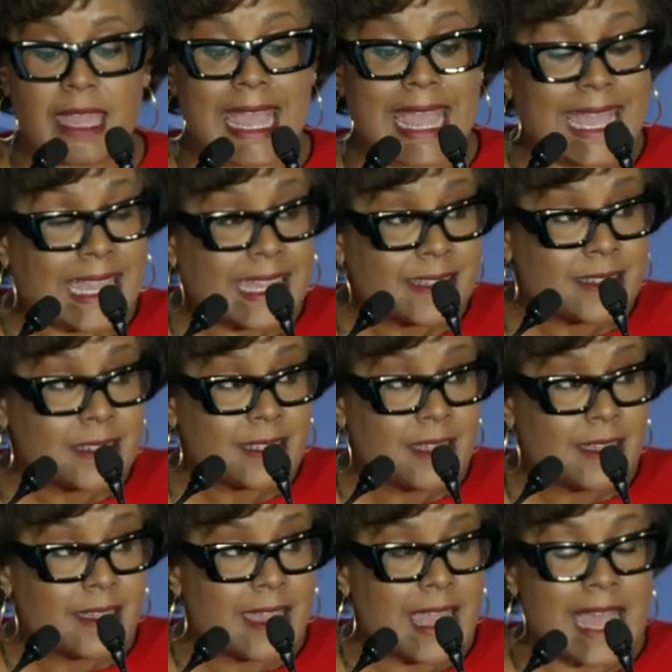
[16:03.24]
and
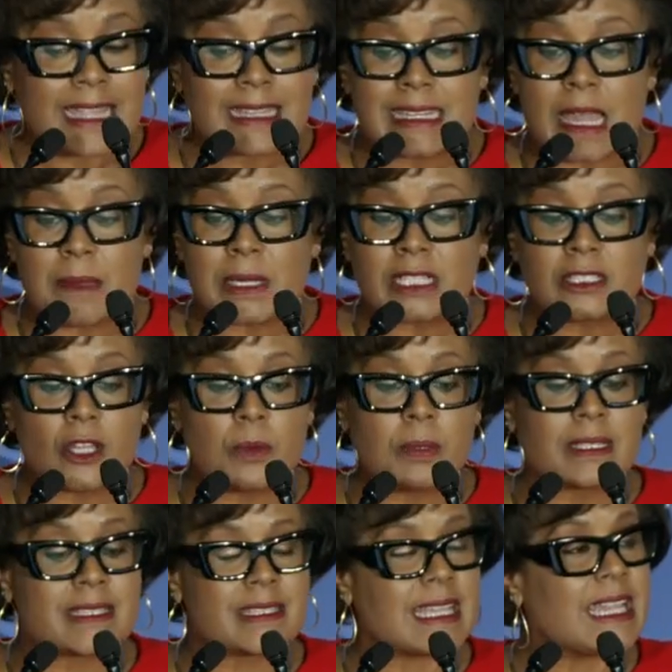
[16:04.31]
economic
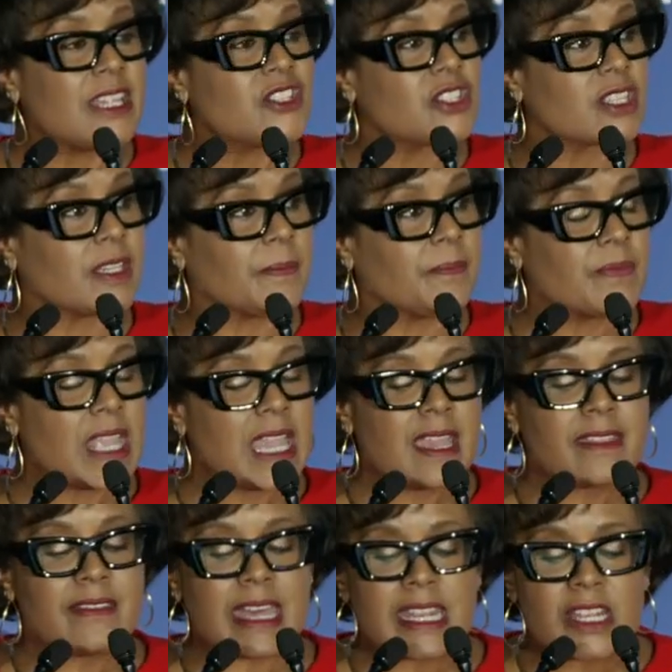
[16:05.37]
globalization
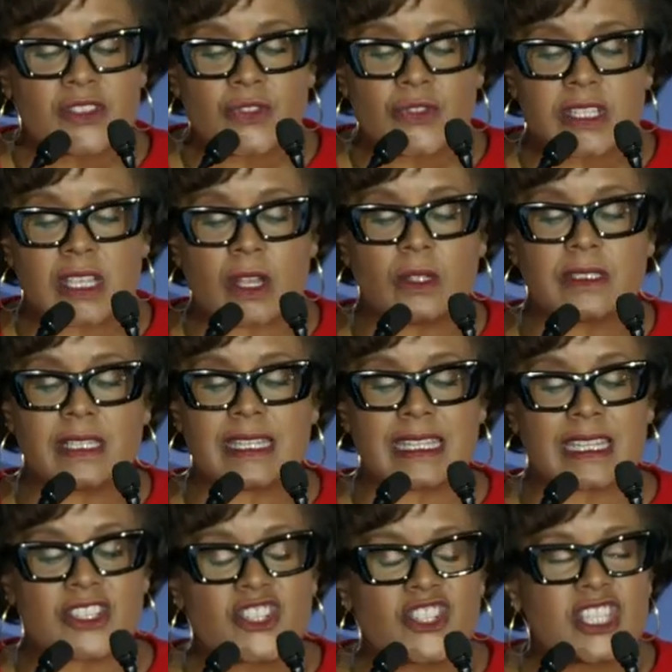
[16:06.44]
that has resulted
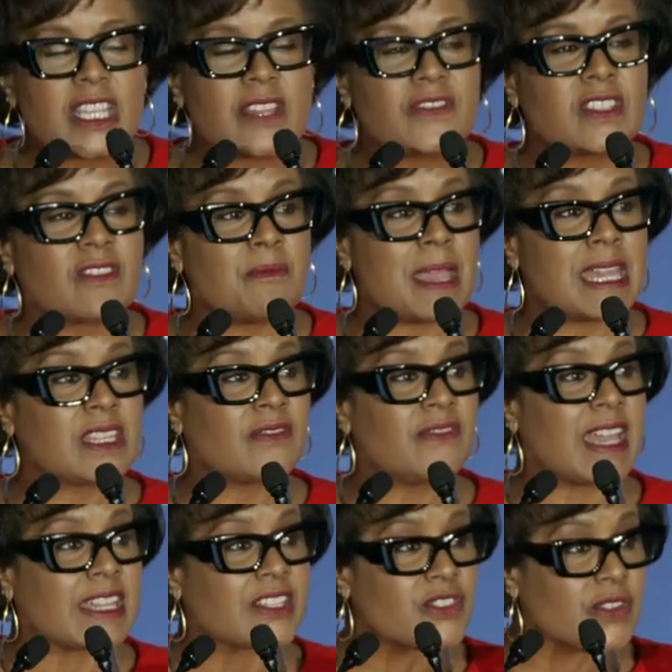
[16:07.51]
in a shift of
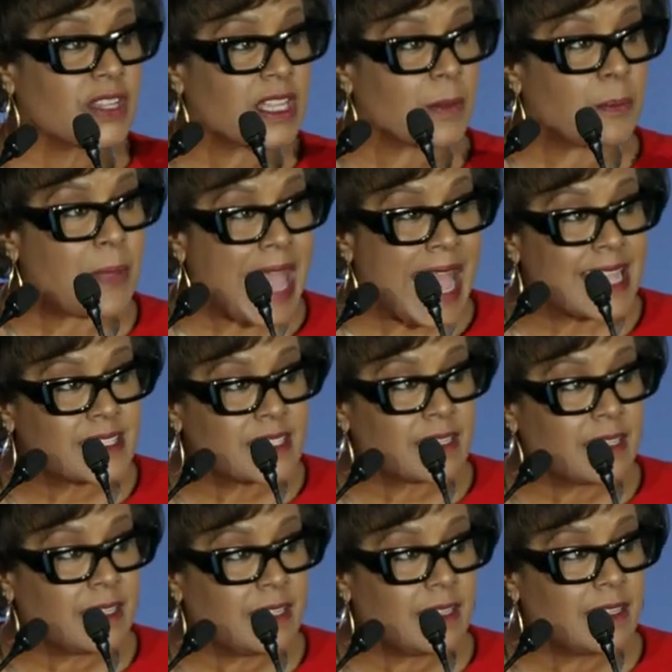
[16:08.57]
manufacturing
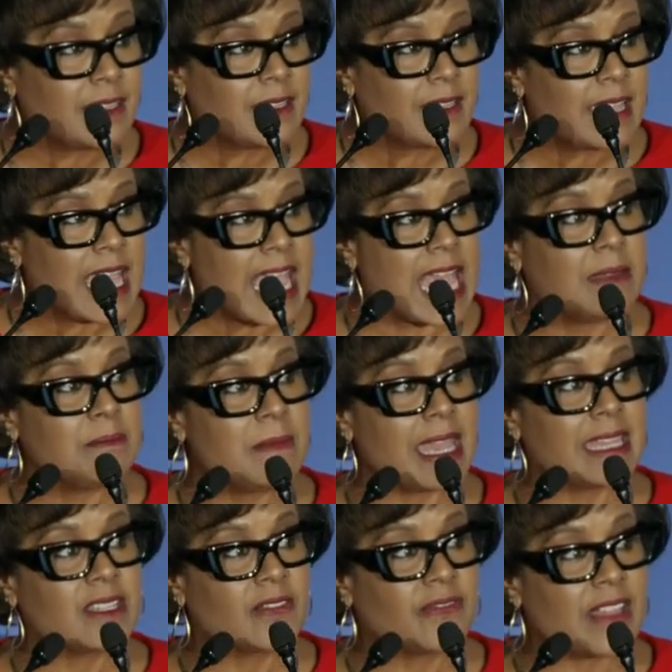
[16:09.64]
capacity and
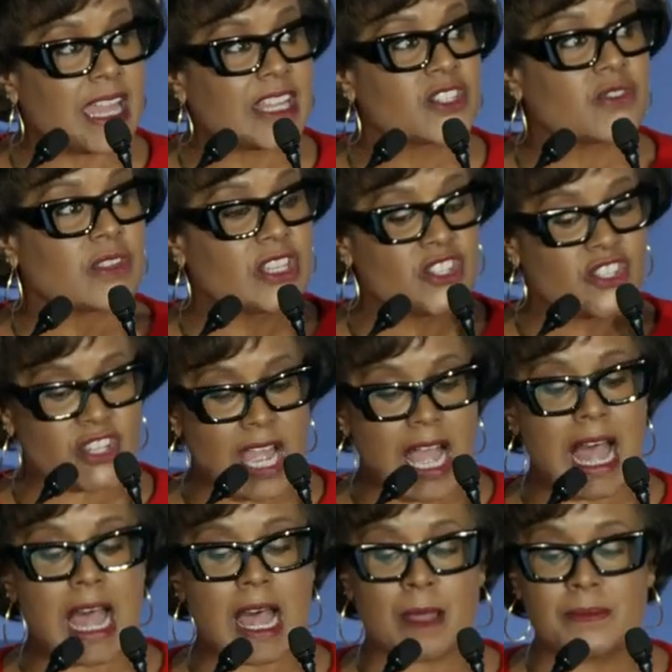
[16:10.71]
manufacturing
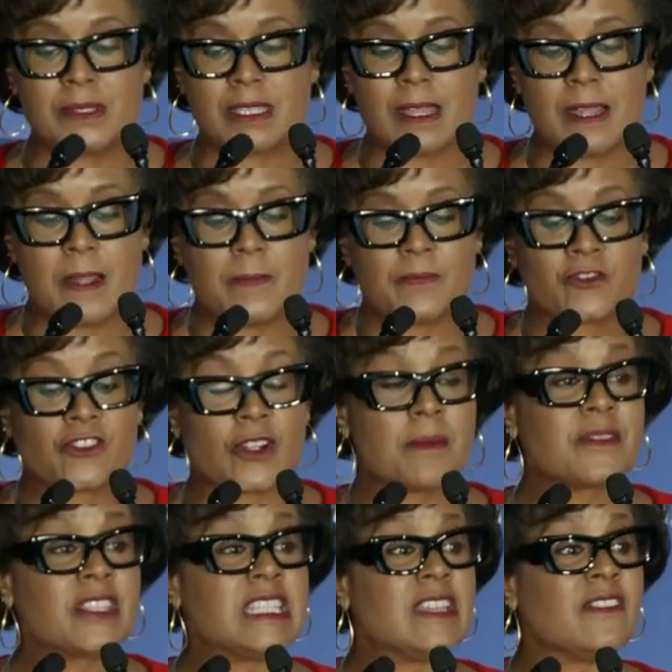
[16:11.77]
jobs
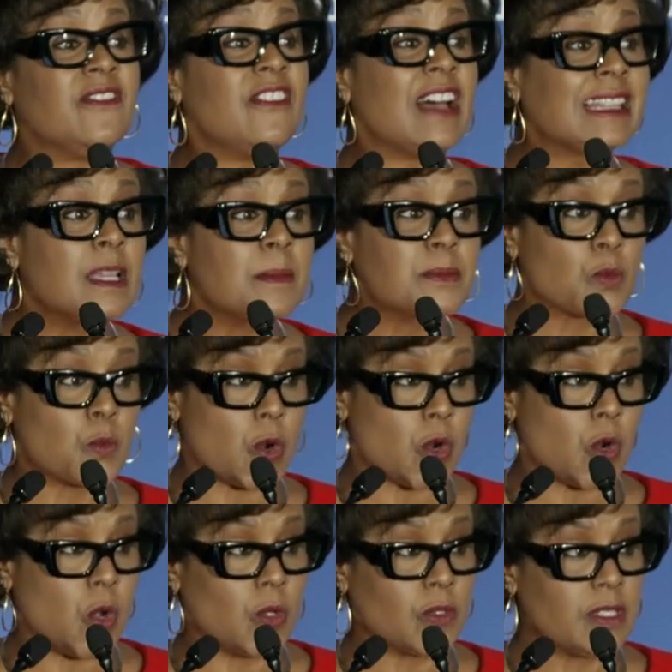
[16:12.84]
from the developed
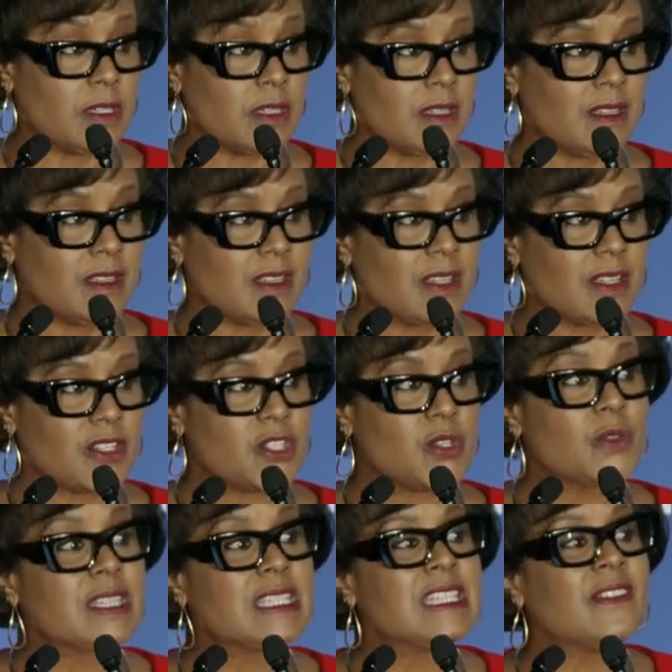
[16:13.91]
world
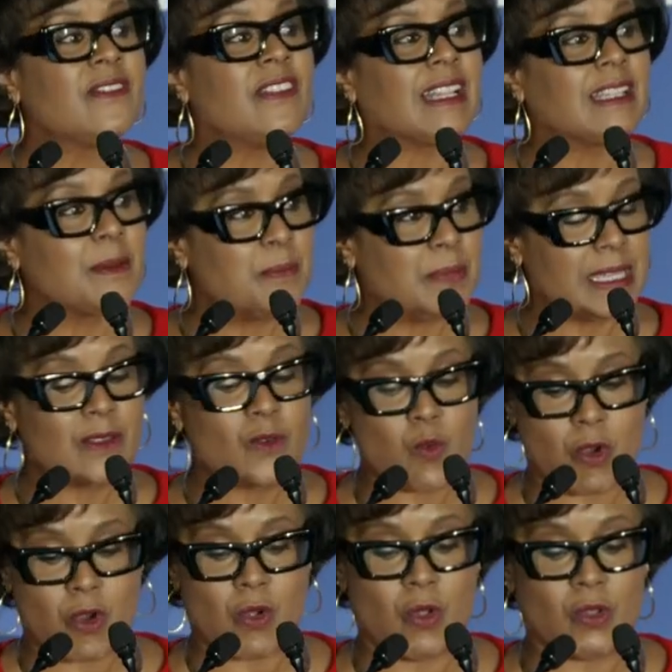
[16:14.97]
to the developing
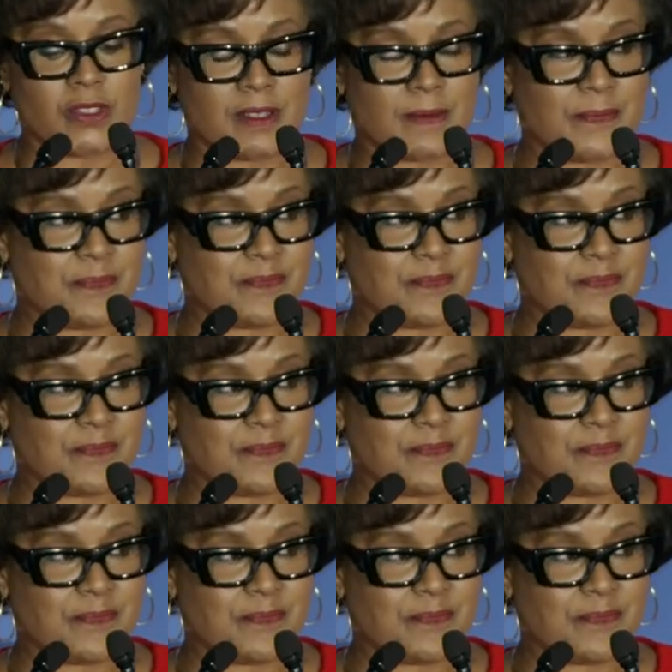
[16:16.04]
world.